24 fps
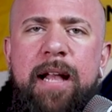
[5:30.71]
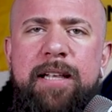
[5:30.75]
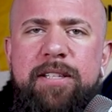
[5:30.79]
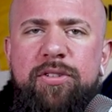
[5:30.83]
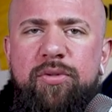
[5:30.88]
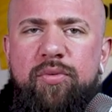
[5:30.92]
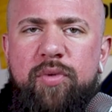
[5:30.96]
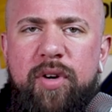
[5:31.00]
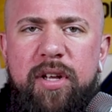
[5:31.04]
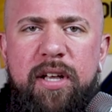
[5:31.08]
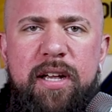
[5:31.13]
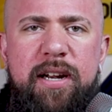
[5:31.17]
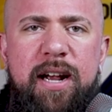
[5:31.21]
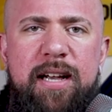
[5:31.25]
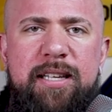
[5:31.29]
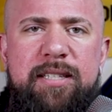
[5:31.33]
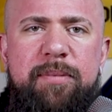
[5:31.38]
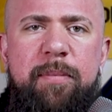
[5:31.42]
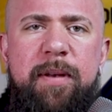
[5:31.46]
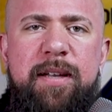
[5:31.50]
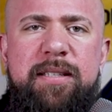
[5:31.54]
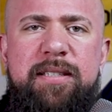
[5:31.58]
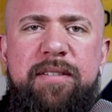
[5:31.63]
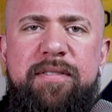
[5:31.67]
It's a really
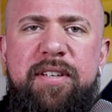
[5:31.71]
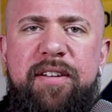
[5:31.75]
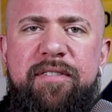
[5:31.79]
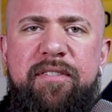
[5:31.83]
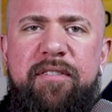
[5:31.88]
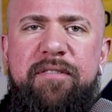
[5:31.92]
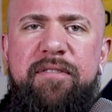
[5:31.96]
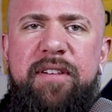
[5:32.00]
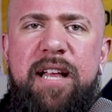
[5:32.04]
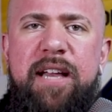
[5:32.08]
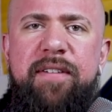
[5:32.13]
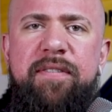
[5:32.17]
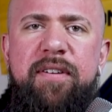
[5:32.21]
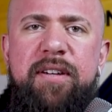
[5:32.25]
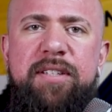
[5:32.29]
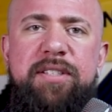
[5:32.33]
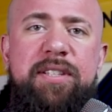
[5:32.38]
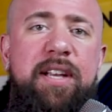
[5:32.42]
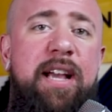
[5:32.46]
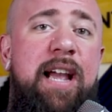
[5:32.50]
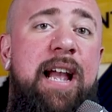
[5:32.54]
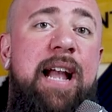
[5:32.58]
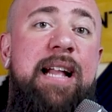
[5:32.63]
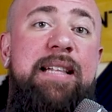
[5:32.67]
nice mix of different
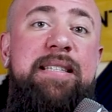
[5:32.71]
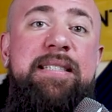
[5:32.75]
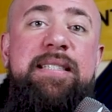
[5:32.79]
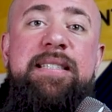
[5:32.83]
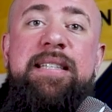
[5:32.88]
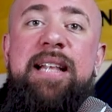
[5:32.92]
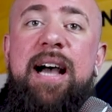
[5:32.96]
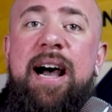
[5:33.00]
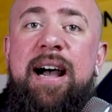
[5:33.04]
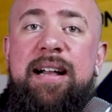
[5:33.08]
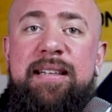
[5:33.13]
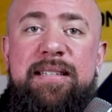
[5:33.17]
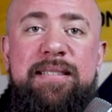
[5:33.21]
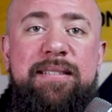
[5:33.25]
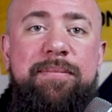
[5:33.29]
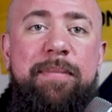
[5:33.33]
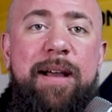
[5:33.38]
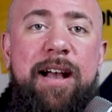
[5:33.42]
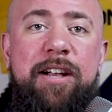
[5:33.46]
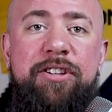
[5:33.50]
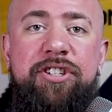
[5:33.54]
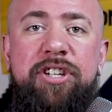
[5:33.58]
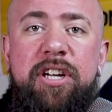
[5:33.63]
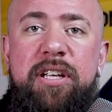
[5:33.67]
flavors. It's not
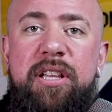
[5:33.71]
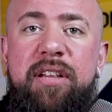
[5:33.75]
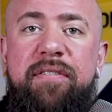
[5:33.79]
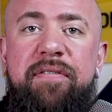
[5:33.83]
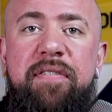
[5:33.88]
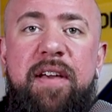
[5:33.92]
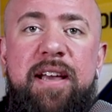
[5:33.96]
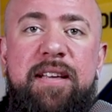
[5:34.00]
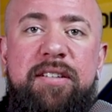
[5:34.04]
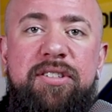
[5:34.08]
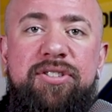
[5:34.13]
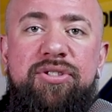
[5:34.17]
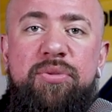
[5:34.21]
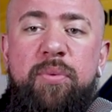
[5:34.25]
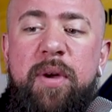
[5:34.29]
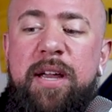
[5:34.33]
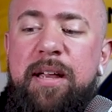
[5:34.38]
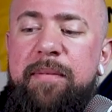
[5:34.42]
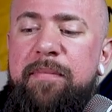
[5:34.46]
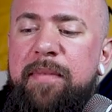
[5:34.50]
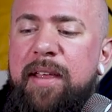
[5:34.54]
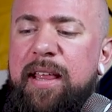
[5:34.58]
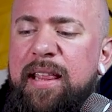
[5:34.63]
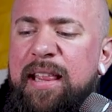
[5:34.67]
smashy in the face
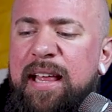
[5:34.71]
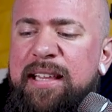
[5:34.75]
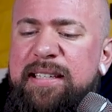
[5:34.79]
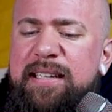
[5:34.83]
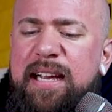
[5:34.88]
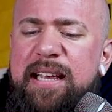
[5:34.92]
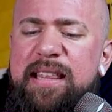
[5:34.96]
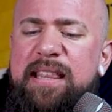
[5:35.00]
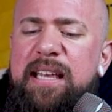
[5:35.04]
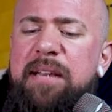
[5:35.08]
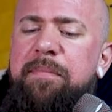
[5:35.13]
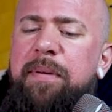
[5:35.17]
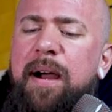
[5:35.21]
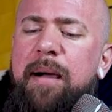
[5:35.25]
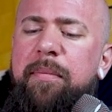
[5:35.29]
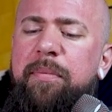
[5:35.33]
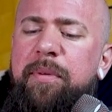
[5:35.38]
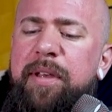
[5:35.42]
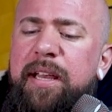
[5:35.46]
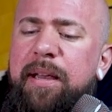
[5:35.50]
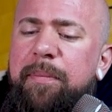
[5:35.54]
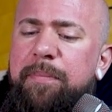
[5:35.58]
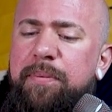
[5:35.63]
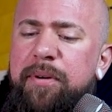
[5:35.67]
sweet. And that's, I think,
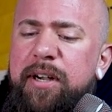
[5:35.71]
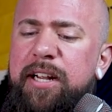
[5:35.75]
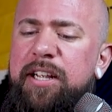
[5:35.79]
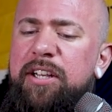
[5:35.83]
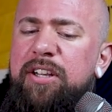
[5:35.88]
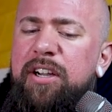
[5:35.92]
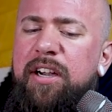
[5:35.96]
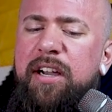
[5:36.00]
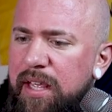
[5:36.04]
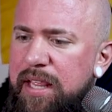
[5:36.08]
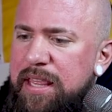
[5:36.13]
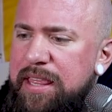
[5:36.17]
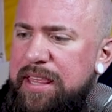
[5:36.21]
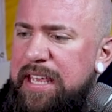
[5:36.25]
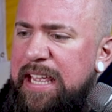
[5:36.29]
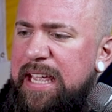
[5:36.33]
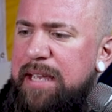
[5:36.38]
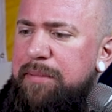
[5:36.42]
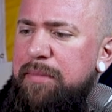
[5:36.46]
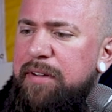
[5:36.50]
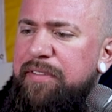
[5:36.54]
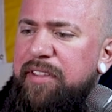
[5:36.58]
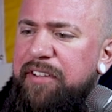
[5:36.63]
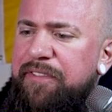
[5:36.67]
probably a pretty good
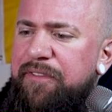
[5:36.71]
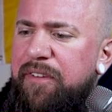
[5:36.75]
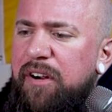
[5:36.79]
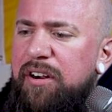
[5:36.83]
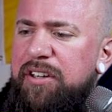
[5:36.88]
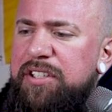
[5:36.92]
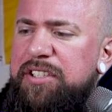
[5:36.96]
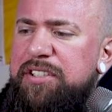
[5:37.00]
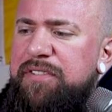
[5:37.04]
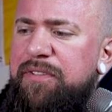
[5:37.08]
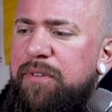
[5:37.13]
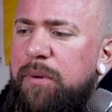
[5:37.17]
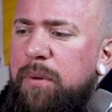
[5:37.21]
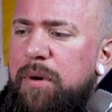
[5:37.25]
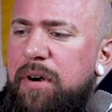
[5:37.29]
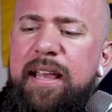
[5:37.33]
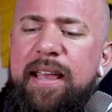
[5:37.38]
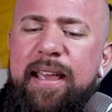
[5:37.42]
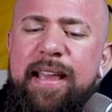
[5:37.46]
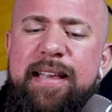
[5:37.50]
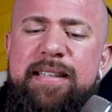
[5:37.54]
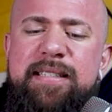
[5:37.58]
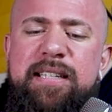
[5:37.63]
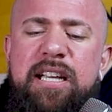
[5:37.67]
theme of the first
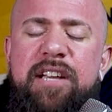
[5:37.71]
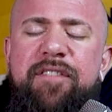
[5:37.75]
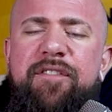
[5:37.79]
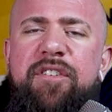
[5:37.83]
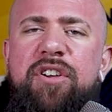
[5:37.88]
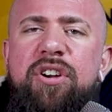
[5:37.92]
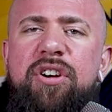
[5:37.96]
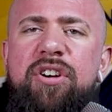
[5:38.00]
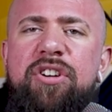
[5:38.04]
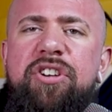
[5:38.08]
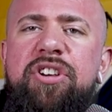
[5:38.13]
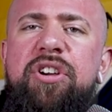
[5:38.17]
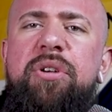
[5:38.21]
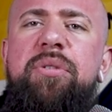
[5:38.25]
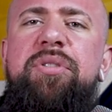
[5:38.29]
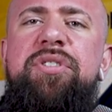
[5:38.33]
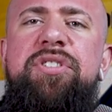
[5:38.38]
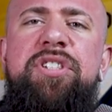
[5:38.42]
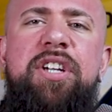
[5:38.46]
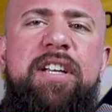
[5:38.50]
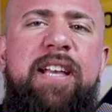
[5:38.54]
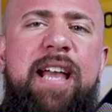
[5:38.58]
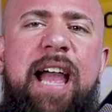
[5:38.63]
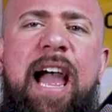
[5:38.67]
four is if you're
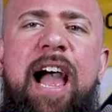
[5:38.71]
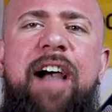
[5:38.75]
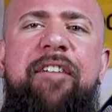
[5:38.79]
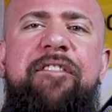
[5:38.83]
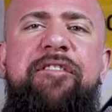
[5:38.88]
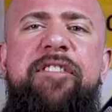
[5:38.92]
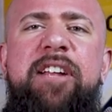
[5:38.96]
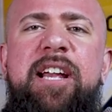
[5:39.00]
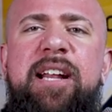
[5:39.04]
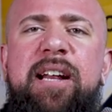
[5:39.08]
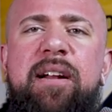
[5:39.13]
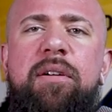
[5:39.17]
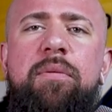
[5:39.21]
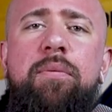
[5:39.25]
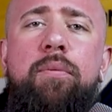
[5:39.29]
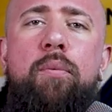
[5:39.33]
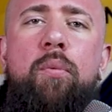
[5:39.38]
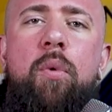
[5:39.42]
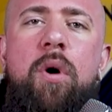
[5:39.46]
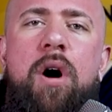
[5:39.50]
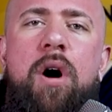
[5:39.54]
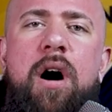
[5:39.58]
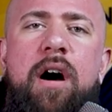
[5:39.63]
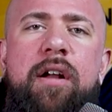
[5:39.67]
used to caffeinated
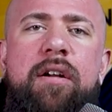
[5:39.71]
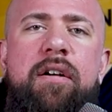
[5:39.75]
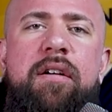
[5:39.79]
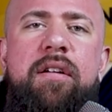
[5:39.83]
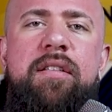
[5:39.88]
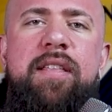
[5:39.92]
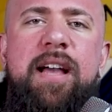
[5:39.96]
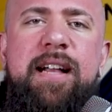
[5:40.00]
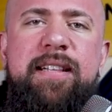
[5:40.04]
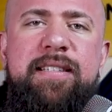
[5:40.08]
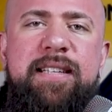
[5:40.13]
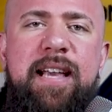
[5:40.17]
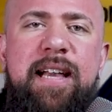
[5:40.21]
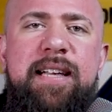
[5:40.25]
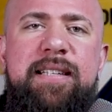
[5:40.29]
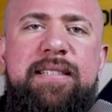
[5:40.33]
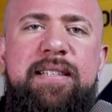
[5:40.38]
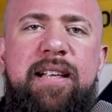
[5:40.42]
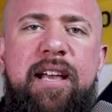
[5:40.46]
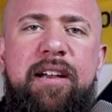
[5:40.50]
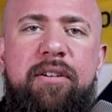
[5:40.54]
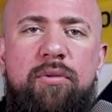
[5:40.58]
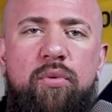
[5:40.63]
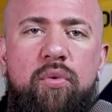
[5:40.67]
water that tastes
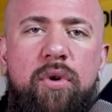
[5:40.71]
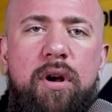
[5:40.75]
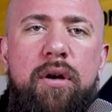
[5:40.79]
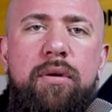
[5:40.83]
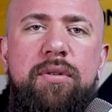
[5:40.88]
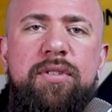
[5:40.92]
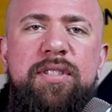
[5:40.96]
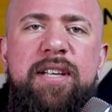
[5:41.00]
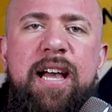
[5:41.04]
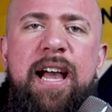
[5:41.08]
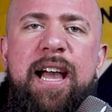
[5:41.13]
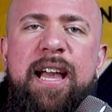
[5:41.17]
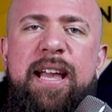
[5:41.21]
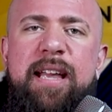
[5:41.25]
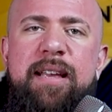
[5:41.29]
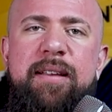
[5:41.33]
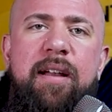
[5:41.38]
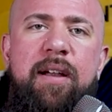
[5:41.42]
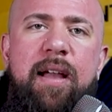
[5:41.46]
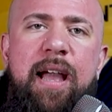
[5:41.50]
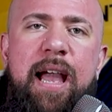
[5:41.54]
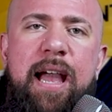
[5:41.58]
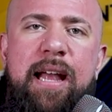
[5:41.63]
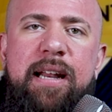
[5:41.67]
like rosé
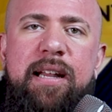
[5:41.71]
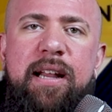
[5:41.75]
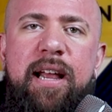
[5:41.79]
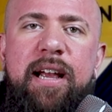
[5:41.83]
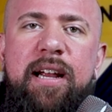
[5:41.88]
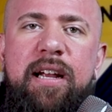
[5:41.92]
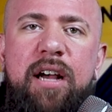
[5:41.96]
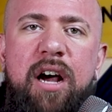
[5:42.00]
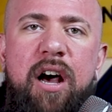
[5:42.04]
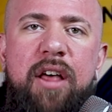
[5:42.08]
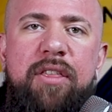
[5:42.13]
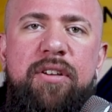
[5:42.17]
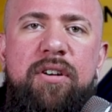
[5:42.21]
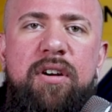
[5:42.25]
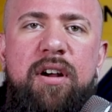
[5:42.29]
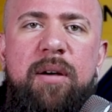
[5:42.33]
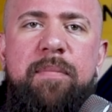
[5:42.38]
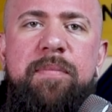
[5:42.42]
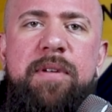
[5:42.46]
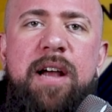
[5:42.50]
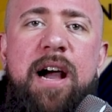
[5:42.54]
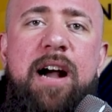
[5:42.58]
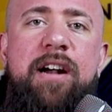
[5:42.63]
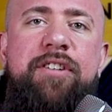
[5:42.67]
and like other
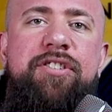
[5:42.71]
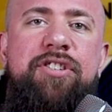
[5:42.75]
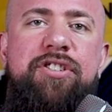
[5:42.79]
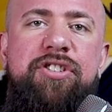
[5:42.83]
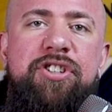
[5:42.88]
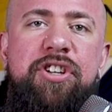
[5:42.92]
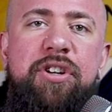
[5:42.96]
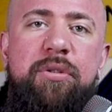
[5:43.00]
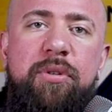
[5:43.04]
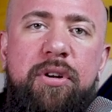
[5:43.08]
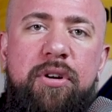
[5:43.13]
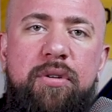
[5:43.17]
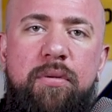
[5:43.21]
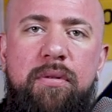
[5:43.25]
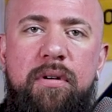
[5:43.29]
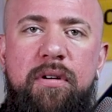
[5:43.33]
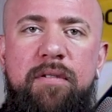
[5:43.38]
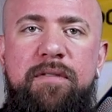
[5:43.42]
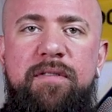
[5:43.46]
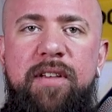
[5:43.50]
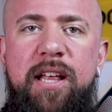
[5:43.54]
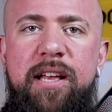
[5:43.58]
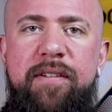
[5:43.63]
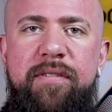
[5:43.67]
obnoxious unicorn
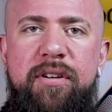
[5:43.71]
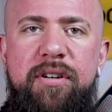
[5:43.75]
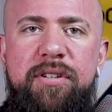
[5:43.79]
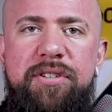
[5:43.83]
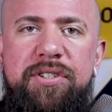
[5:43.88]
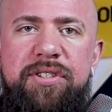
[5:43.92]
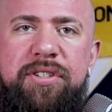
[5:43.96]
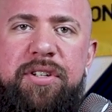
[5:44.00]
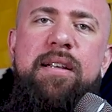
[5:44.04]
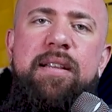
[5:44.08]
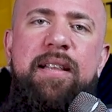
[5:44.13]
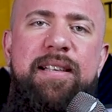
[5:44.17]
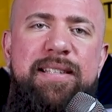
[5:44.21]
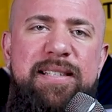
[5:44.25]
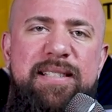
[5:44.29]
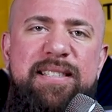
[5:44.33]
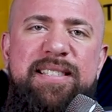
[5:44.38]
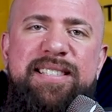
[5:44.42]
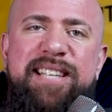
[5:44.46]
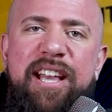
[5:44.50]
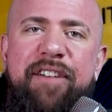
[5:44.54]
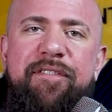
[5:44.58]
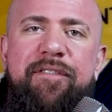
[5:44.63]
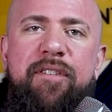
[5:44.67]
flavors, this is
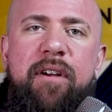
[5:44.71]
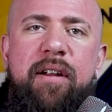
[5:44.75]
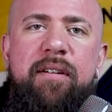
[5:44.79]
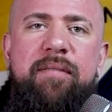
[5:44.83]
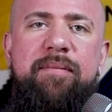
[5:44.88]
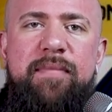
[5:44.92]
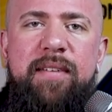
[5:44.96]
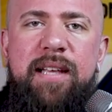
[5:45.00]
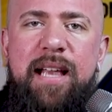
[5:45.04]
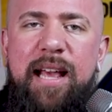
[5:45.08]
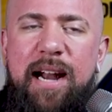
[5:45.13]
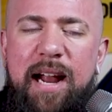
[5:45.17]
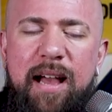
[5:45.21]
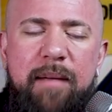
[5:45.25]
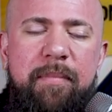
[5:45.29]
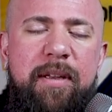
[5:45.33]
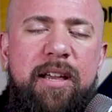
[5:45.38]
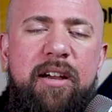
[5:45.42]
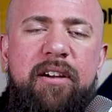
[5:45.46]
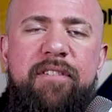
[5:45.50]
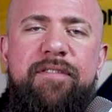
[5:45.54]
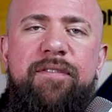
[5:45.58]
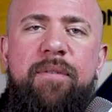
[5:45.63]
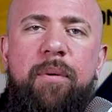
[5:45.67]
different, and I'm
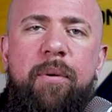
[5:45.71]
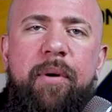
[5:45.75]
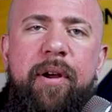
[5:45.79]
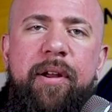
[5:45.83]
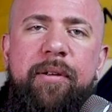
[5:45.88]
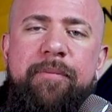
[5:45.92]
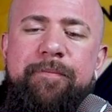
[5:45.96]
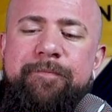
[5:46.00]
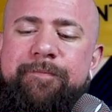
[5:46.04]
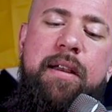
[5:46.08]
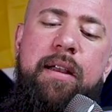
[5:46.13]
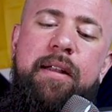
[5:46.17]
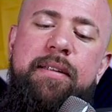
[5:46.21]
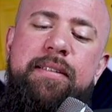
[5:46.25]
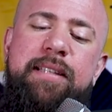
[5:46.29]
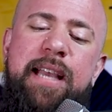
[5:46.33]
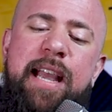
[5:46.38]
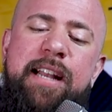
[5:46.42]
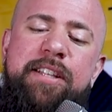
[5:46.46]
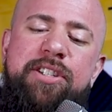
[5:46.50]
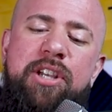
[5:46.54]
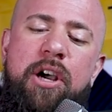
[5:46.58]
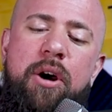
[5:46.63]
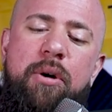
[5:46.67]
here for it.
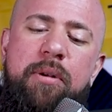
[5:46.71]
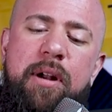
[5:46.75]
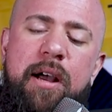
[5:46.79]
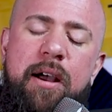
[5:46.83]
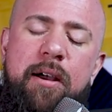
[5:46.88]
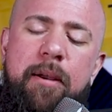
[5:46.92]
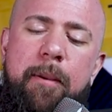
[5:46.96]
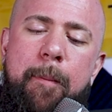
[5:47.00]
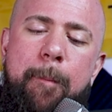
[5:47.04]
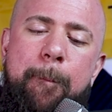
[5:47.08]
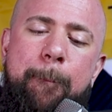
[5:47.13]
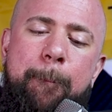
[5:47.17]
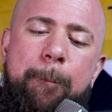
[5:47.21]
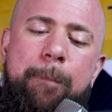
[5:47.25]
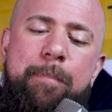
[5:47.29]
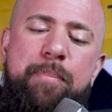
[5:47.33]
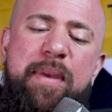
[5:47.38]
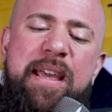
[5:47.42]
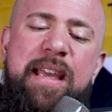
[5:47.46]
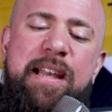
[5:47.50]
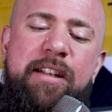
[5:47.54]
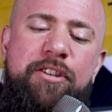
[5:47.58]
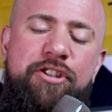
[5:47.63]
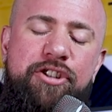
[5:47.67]
Daytona
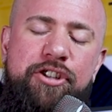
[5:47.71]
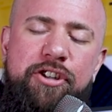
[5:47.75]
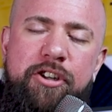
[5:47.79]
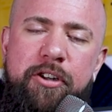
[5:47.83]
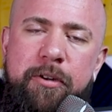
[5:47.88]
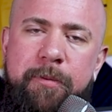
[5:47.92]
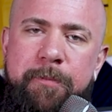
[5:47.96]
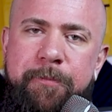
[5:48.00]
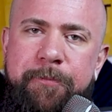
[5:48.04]
Beach,